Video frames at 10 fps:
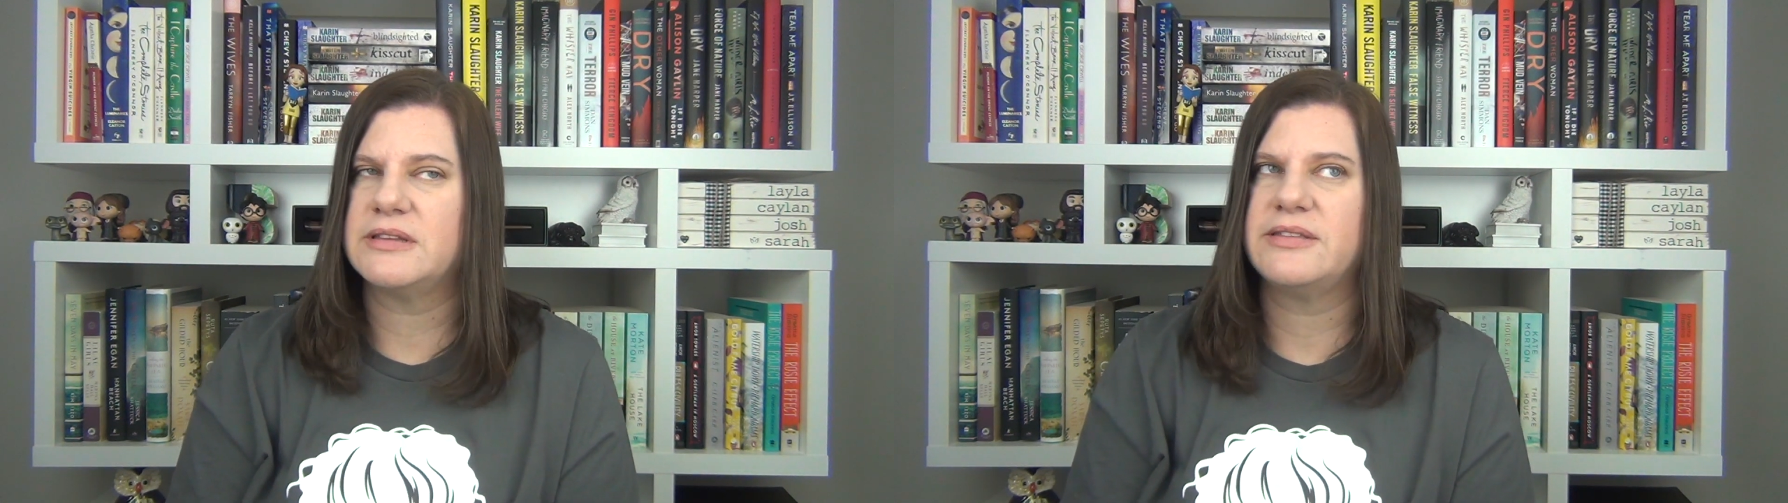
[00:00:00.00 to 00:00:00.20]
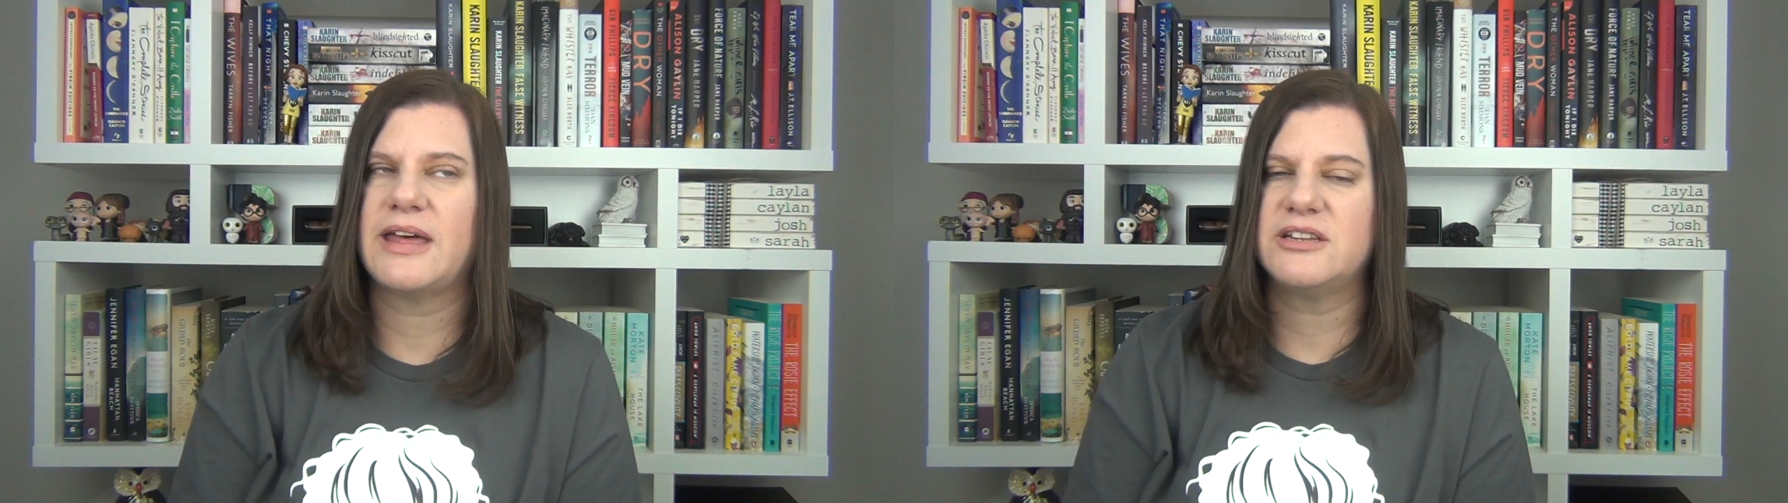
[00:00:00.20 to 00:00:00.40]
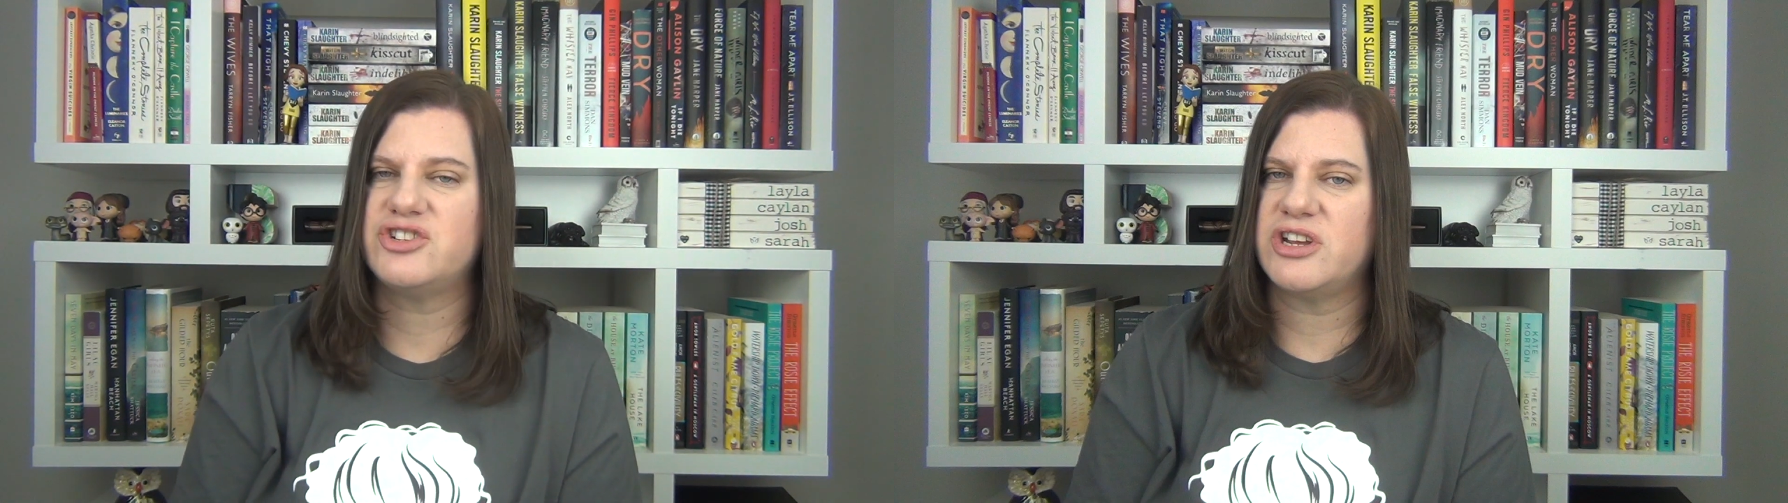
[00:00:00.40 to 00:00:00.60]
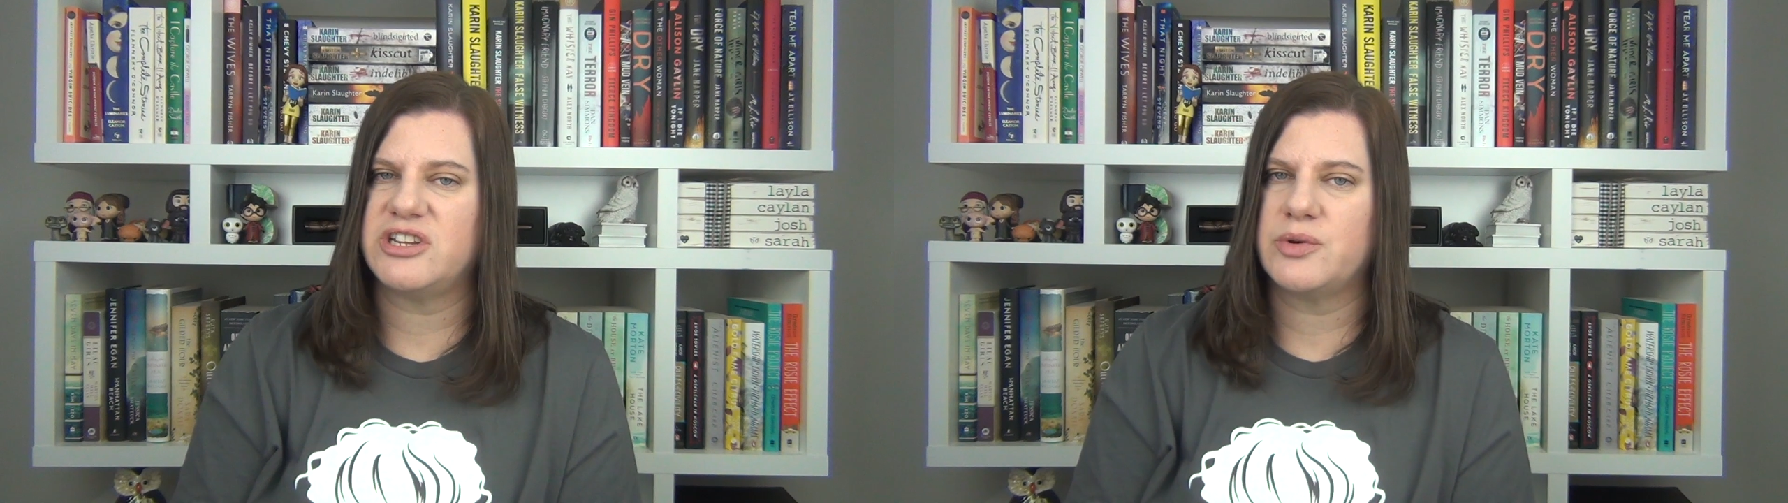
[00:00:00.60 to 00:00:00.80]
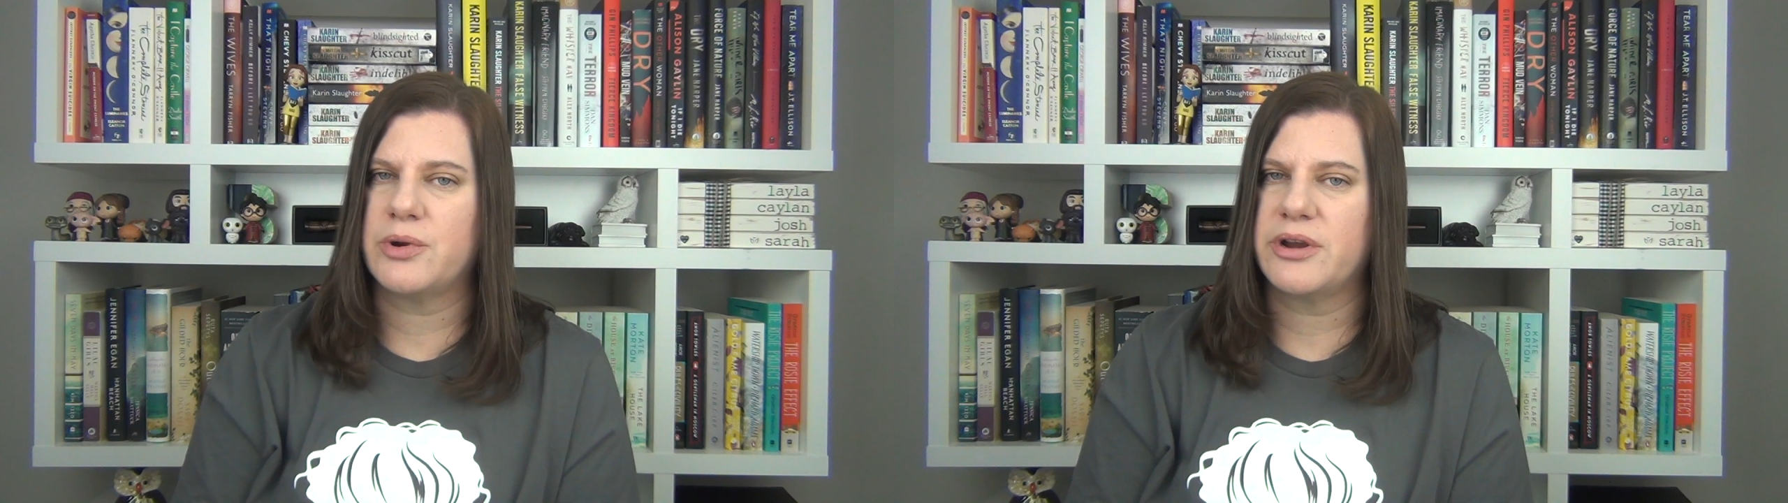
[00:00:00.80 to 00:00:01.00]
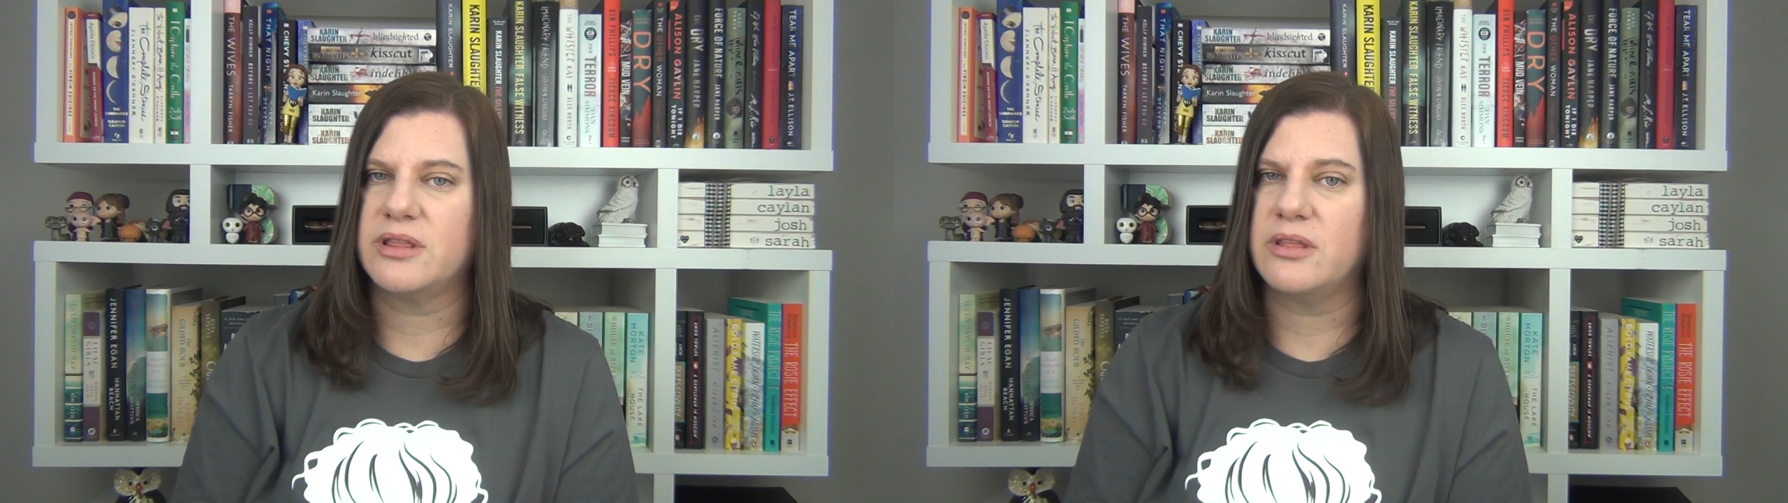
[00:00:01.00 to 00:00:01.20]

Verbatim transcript: and that is January